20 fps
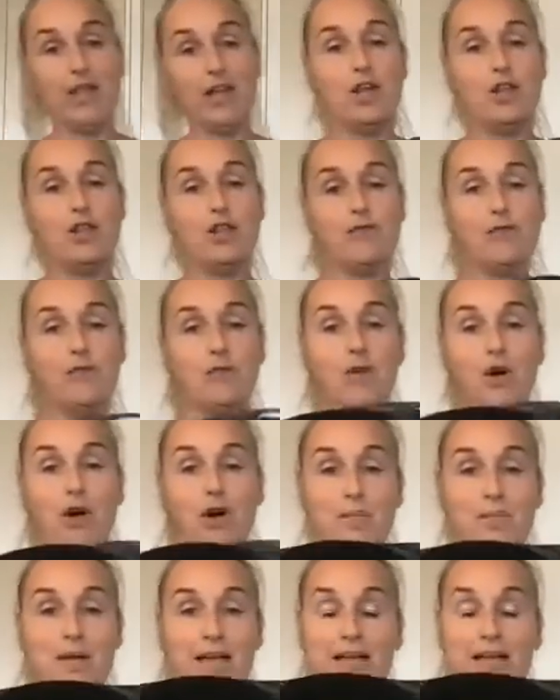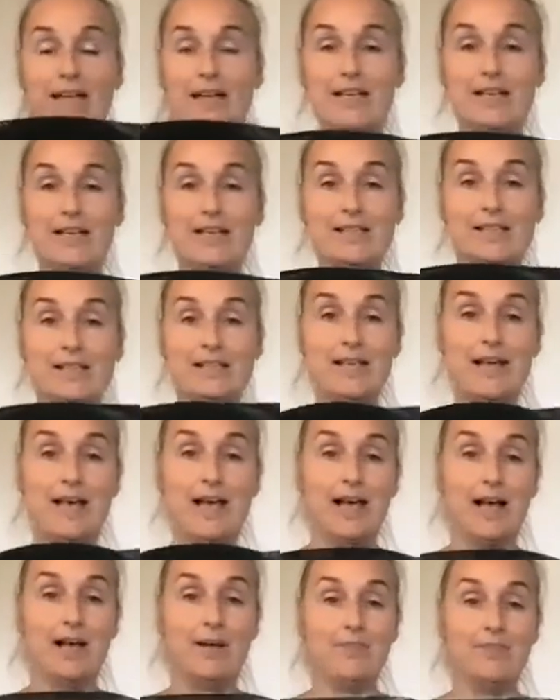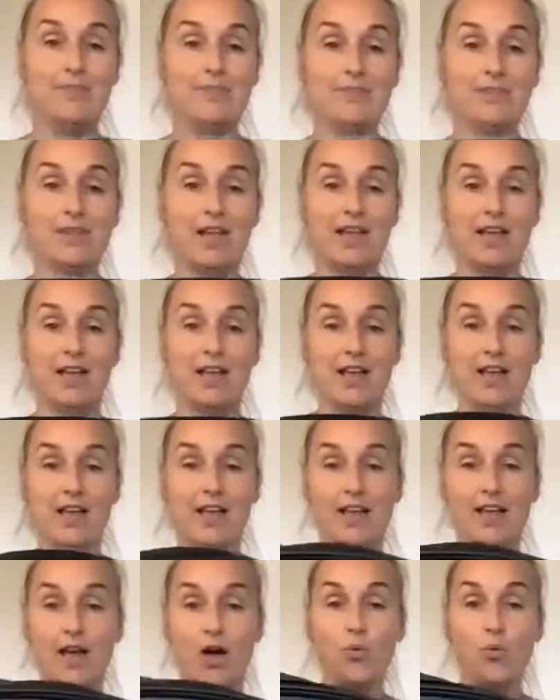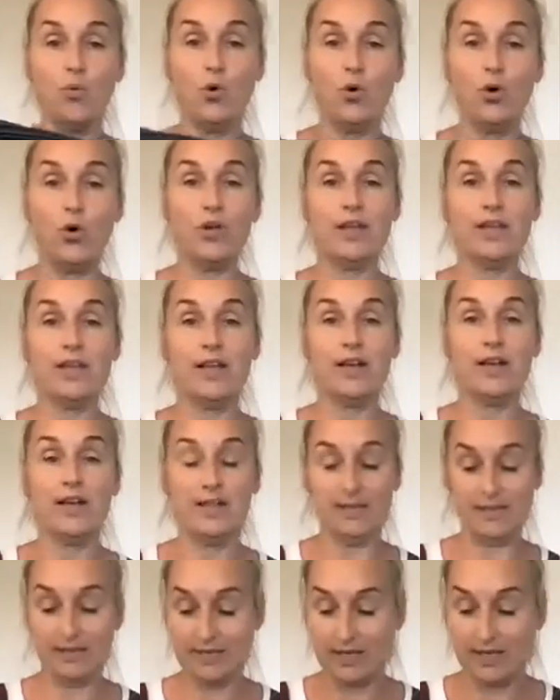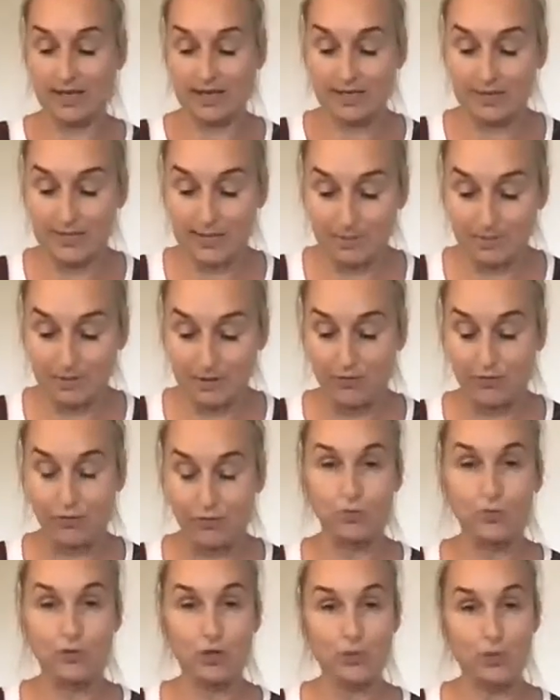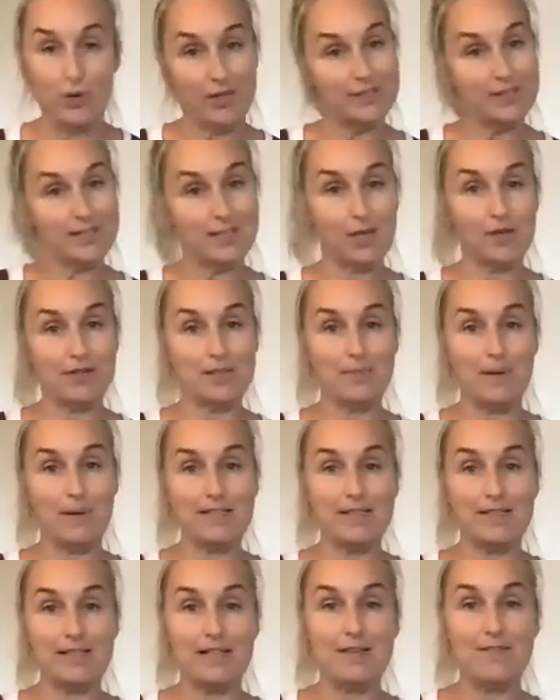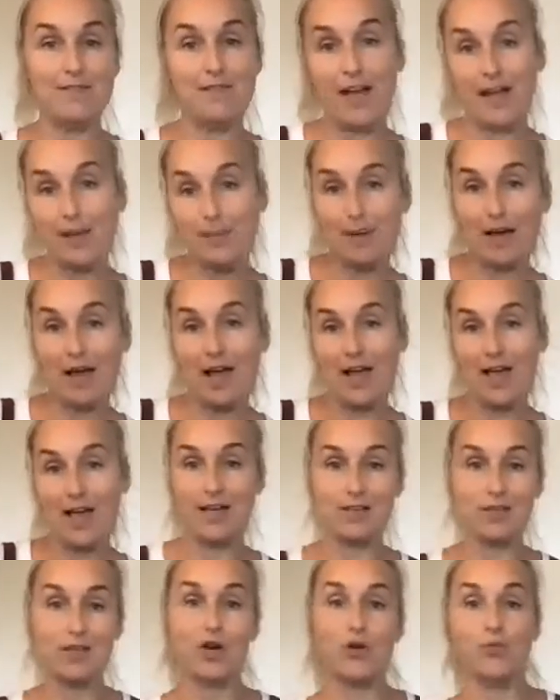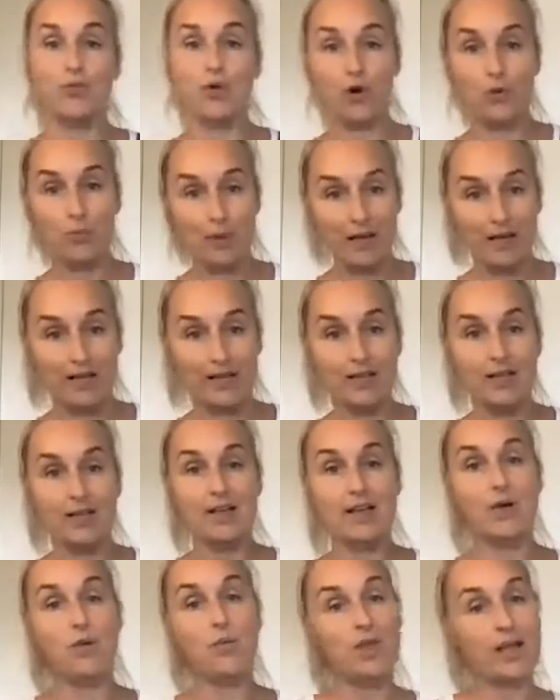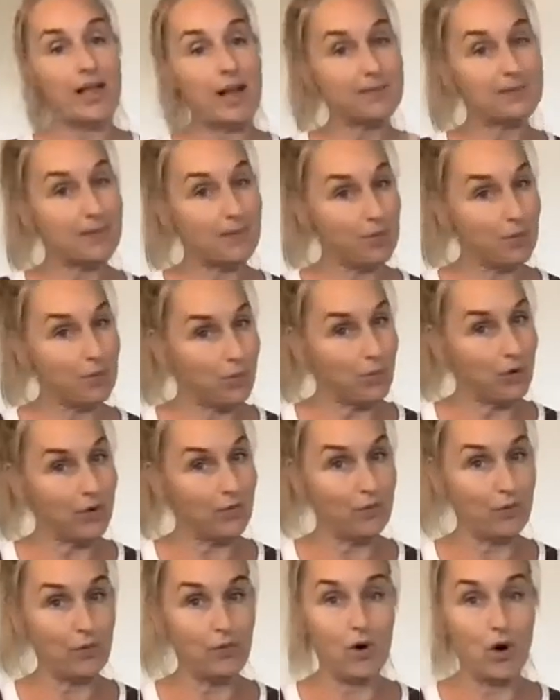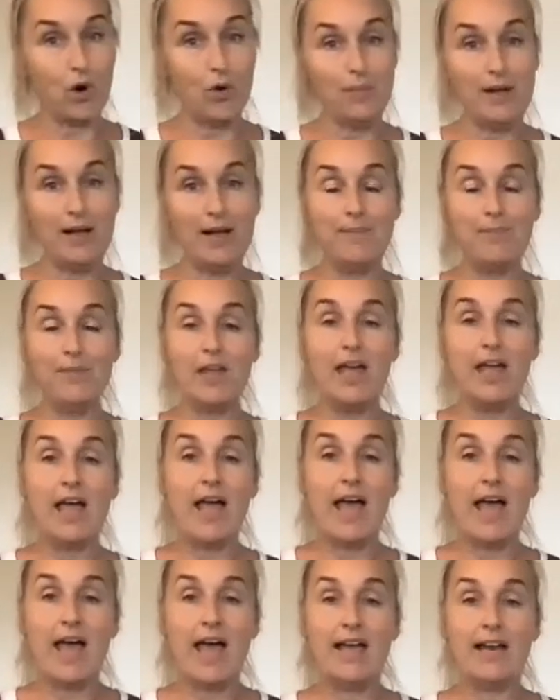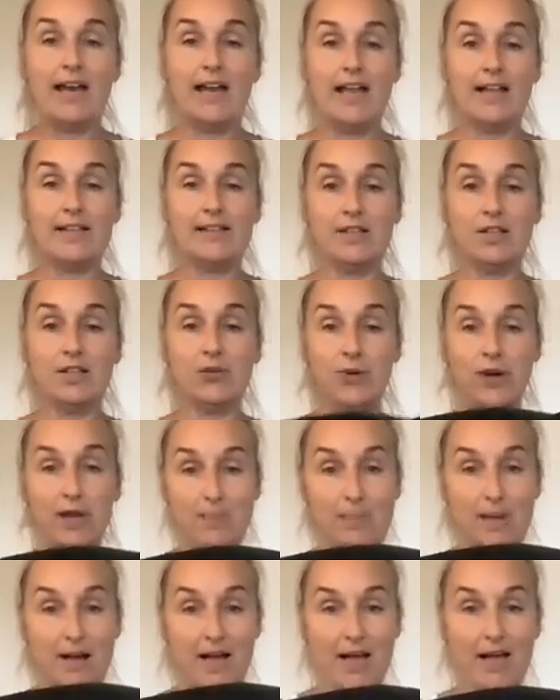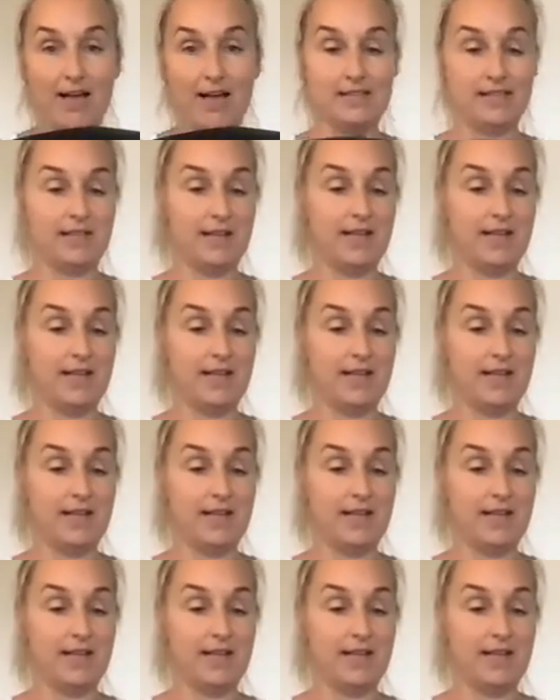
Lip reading: The aroma is a word that is adapted from 2 words. So it's basically vapor and aroma. It comes up with the word aroma. And it's a 3-part